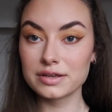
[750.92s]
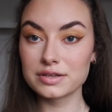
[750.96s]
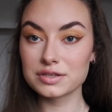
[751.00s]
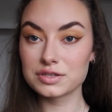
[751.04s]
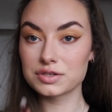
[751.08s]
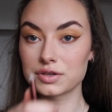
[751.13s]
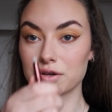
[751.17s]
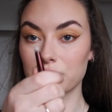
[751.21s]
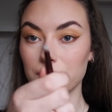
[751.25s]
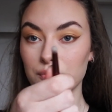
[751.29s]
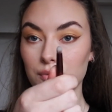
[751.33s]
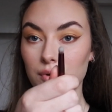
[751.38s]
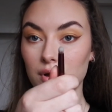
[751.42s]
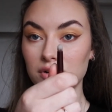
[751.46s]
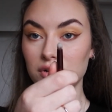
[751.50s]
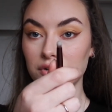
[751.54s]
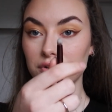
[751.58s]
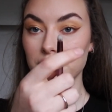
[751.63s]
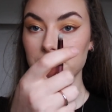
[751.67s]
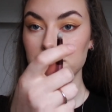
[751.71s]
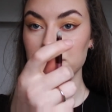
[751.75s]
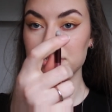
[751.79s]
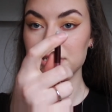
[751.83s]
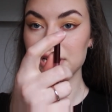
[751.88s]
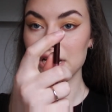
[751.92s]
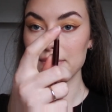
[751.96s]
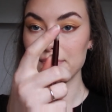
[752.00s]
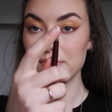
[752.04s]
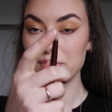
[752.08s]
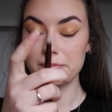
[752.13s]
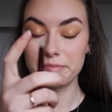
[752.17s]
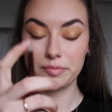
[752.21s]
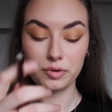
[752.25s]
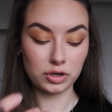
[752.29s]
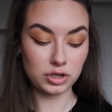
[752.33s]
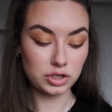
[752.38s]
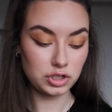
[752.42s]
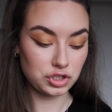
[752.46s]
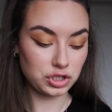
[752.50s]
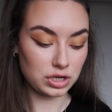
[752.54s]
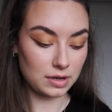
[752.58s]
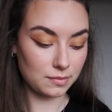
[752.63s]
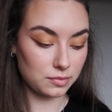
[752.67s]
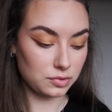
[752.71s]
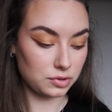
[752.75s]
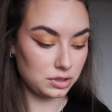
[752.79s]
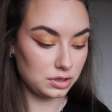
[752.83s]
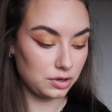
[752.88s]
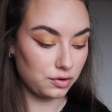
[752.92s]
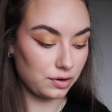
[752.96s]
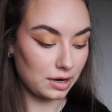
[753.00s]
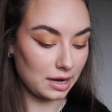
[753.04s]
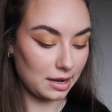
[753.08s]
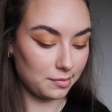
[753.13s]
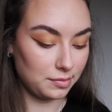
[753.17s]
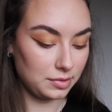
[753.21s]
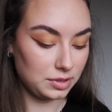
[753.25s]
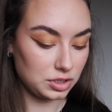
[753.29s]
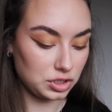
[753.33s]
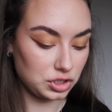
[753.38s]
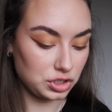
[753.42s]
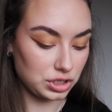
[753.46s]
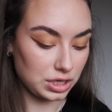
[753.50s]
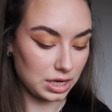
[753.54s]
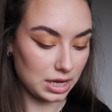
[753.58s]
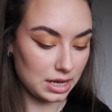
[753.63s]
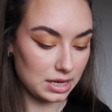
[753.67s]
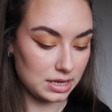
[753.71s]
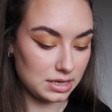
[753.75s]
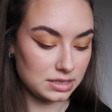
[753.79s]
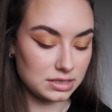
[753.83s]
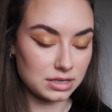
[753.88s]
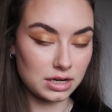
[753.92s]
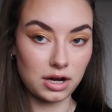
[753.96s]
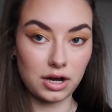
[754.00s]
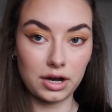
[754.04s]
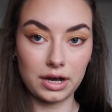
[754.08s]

So on another tapered brush, I'm going to grab the shade